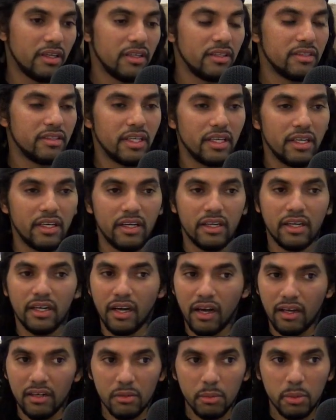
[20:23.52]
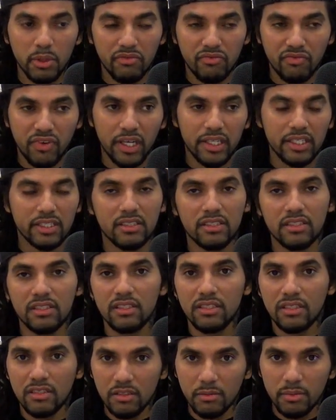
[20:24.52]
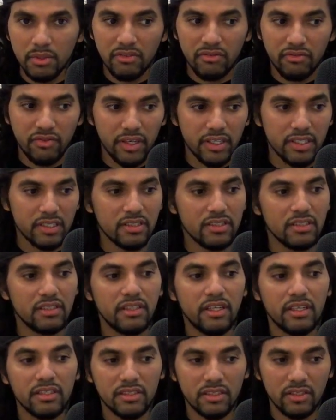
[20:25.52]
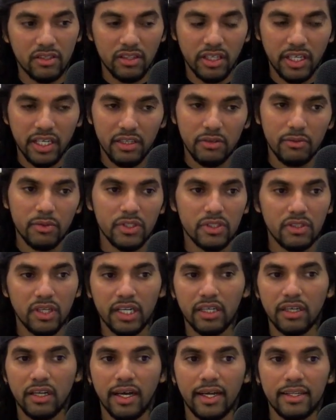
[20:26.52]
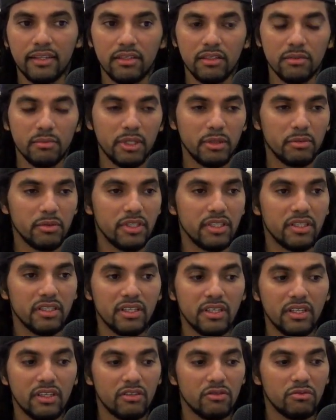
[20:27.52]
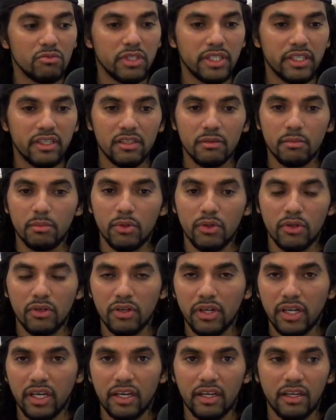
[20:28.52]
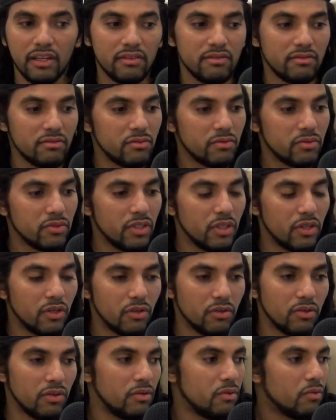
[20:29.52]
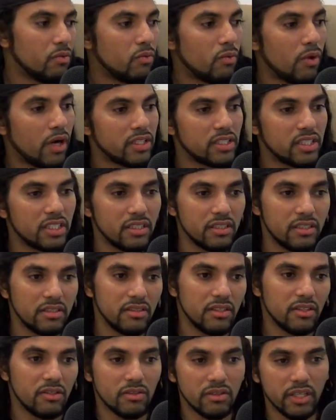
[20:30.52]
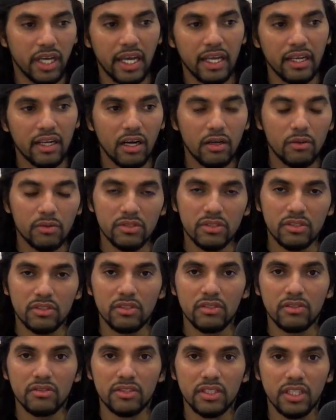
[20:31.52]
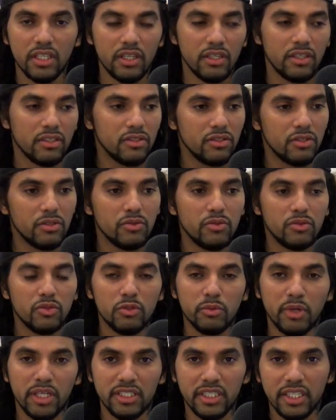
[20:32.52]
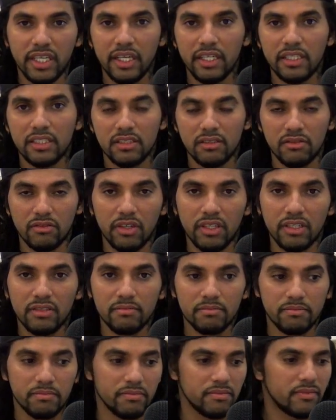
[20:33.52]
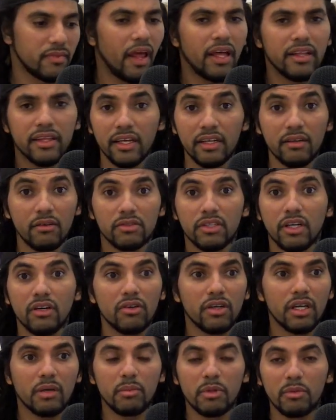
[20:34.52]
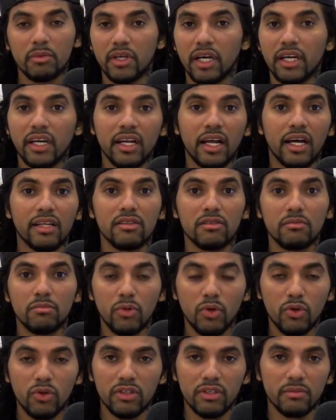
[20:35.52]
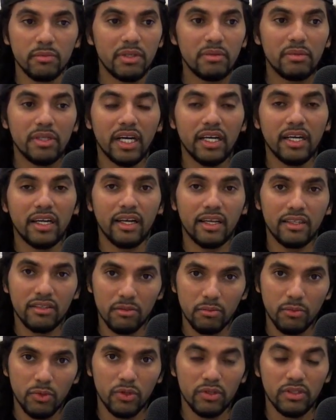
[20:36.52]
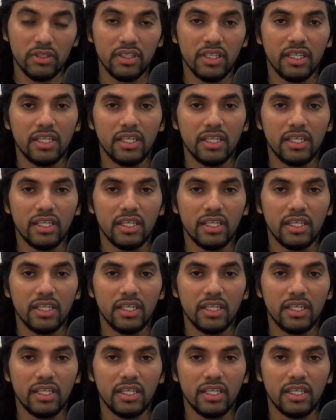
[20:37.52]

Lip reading: Then I got a little bit faster and a little bit faster. Then I said, okay, maybe I could handle maybe reading a book and watching 8 hours of YouTube education, right? And then I was like, okay, maybe I can handle more. Maybe I can handle more.